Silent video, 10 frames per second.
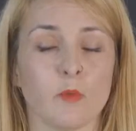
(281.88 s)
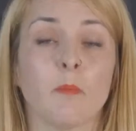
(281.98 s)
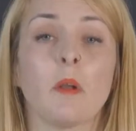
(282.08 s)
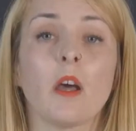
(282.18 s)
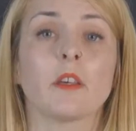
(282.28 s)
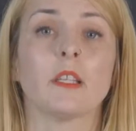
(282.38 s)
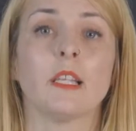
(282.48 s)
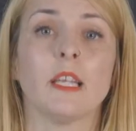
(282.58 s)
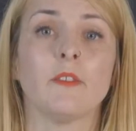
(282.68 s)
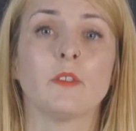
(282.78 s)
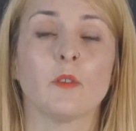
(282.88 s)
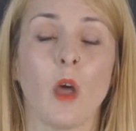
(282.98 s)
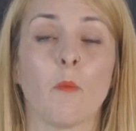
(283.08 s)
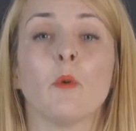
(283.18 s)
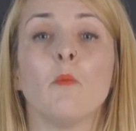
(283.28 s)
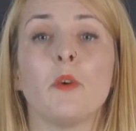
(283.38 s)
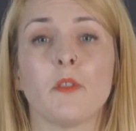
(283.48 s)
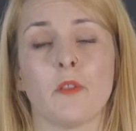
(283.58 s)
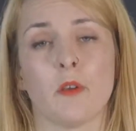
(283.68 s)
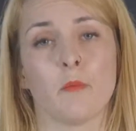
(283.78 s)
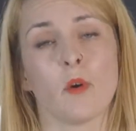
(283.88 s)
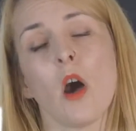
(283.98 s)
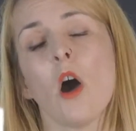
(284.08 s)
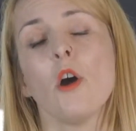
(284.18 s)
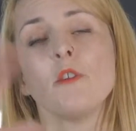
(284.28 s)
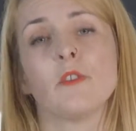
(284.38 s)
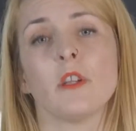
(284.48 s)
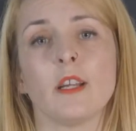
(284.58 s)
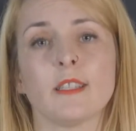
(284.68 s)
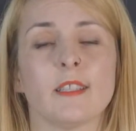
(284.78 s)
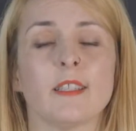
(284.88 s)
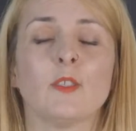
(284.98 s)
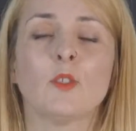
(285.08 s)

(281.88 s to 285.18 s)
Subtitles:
we pluck the leaves and we wither them overnight in these